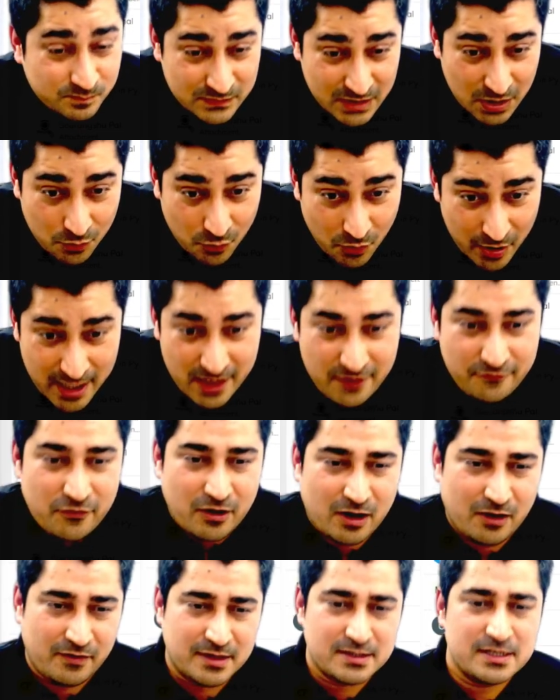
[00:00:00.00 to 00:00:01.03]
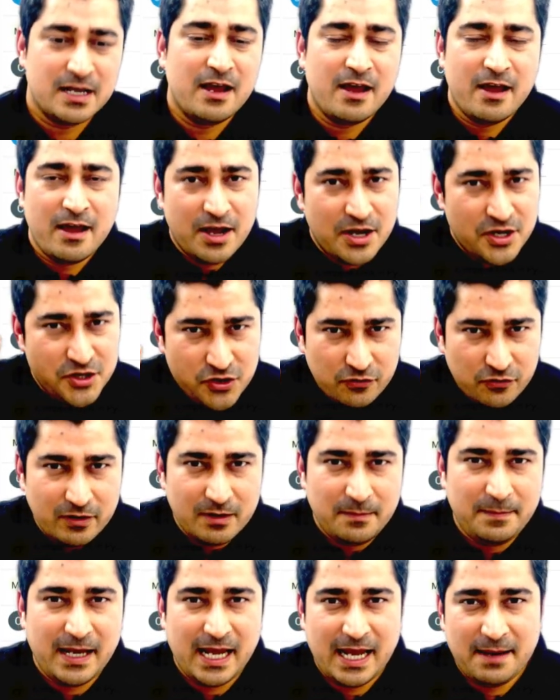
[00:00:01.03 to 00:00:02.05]
Going forward, you will
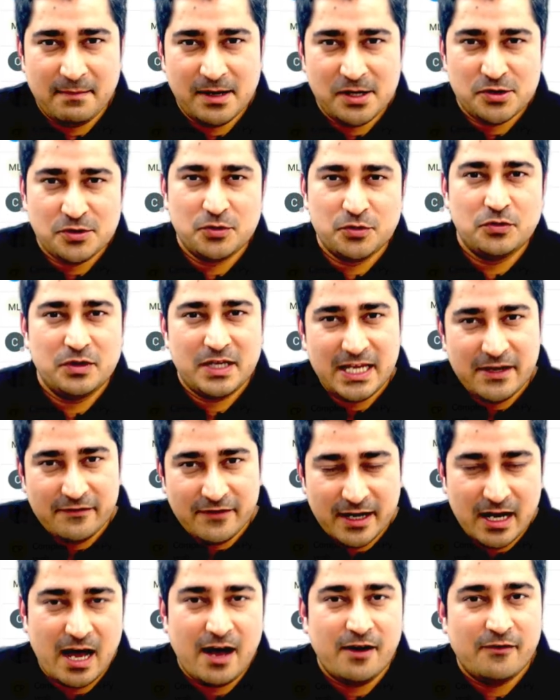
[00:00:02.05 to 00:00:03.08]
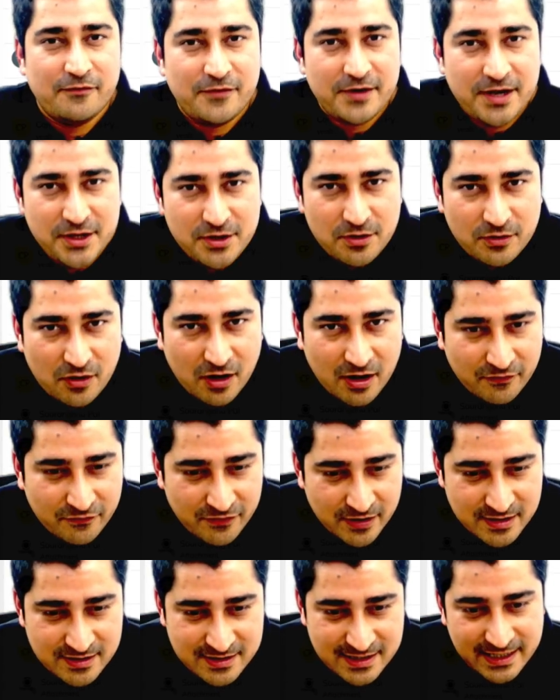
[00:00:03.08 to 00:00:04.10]
be able to do even a video
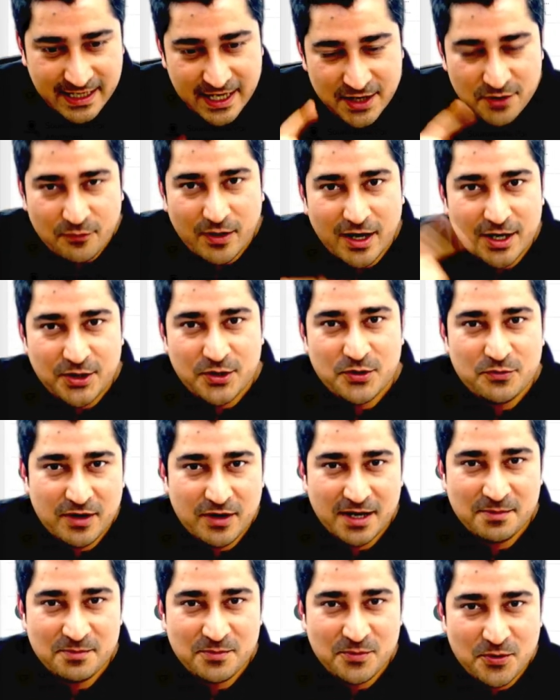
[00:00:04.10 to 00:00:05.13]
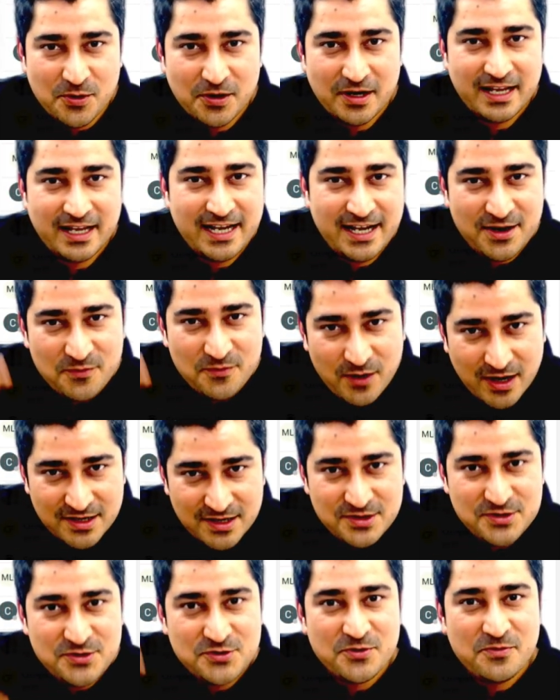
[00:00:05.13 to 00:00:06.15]
conferencing in one-to-one mode, in
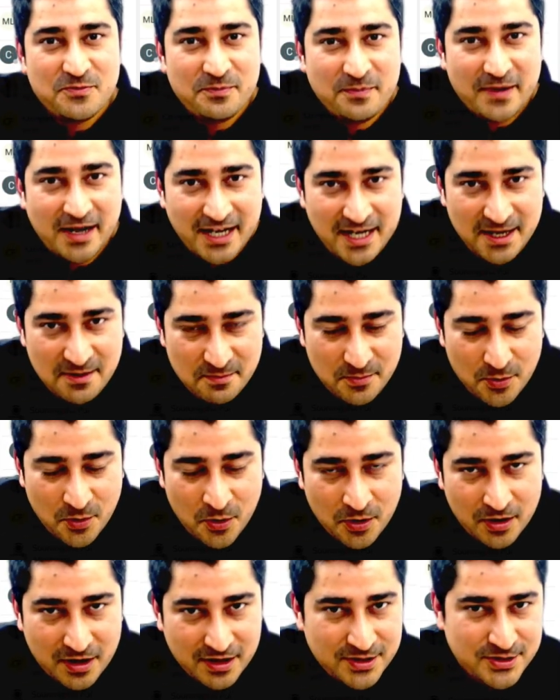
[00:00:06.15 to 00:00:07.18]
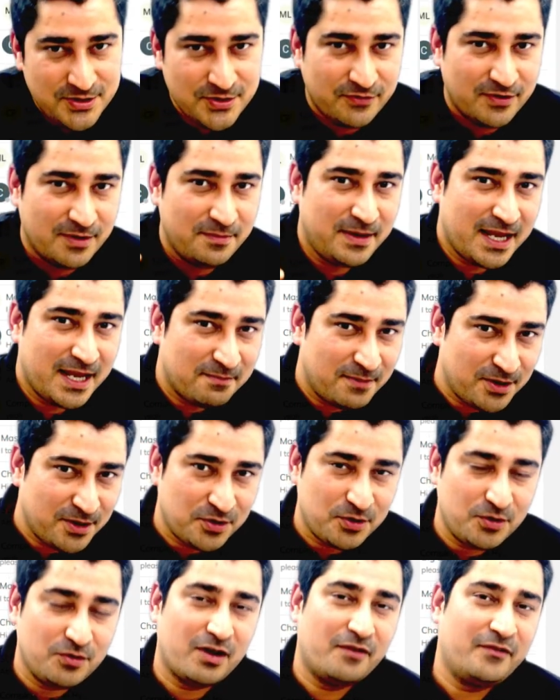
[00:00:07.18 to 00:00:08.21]
one-to-many mode. You will be able to
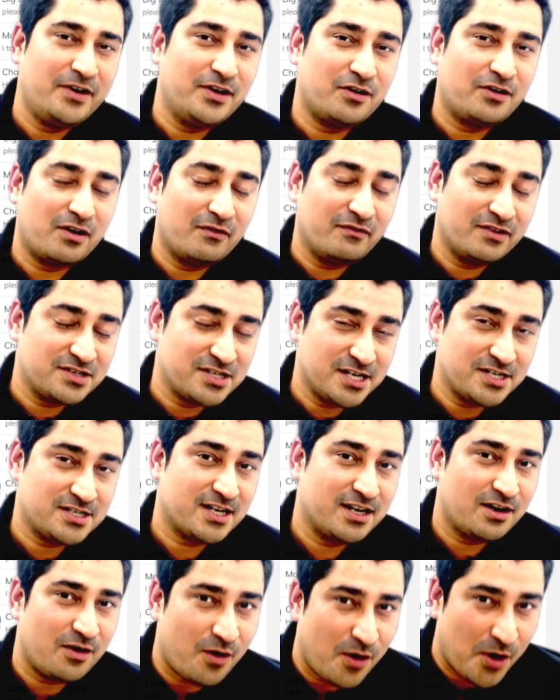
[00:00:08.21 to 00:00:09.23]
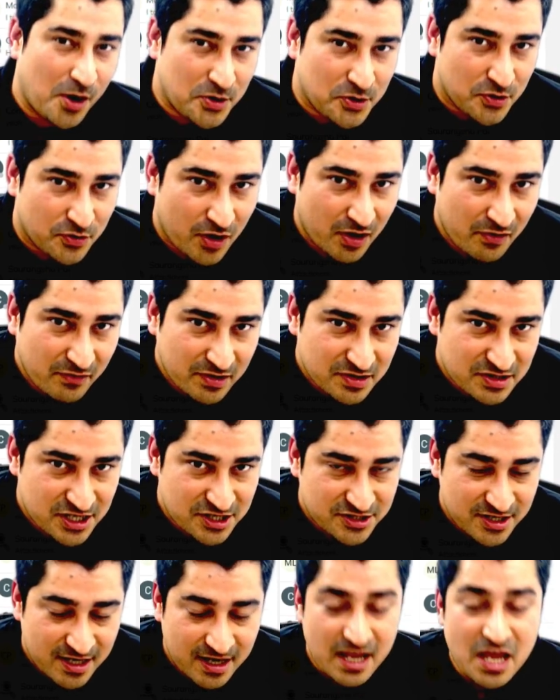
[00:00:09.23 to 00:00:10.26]
do a video conversation, audio
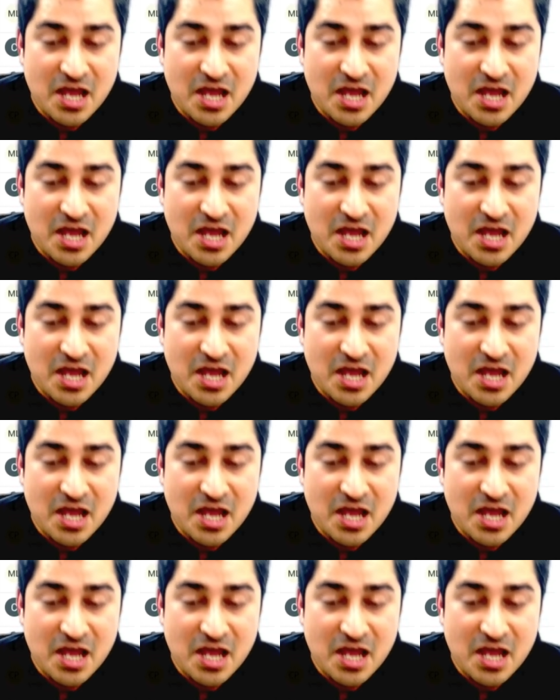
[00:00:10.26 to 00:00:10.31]
conversation.